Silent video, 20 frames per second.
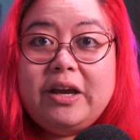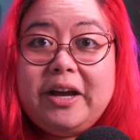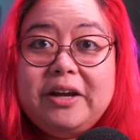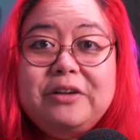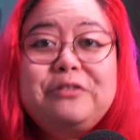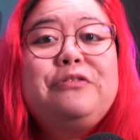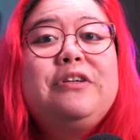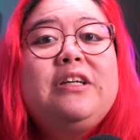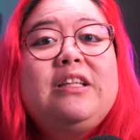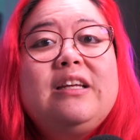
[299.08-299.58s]
I
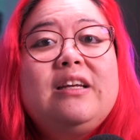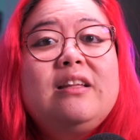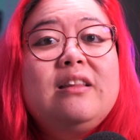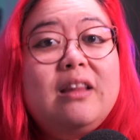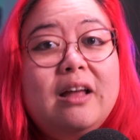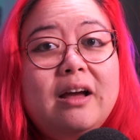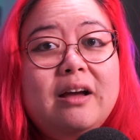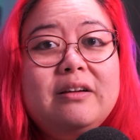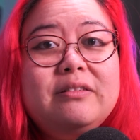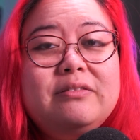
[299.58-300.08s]
really
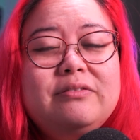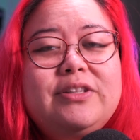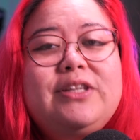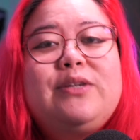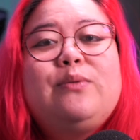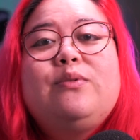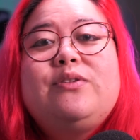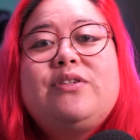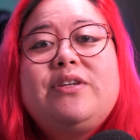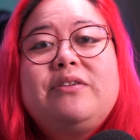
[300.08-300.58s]
love
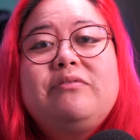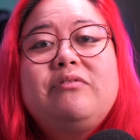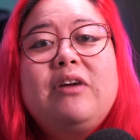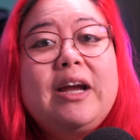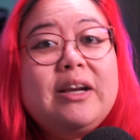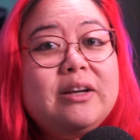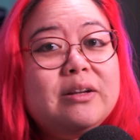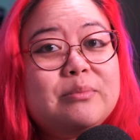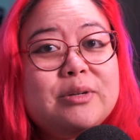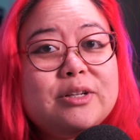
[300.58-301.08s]
using
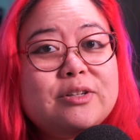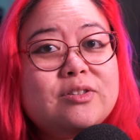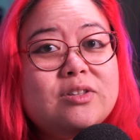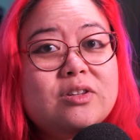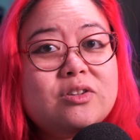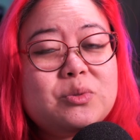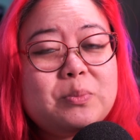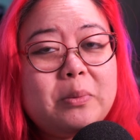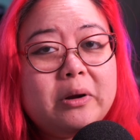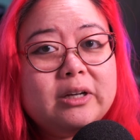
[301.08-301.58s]
randomness
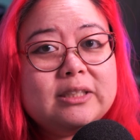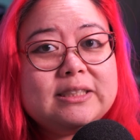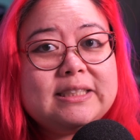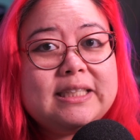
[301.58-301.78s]
to spark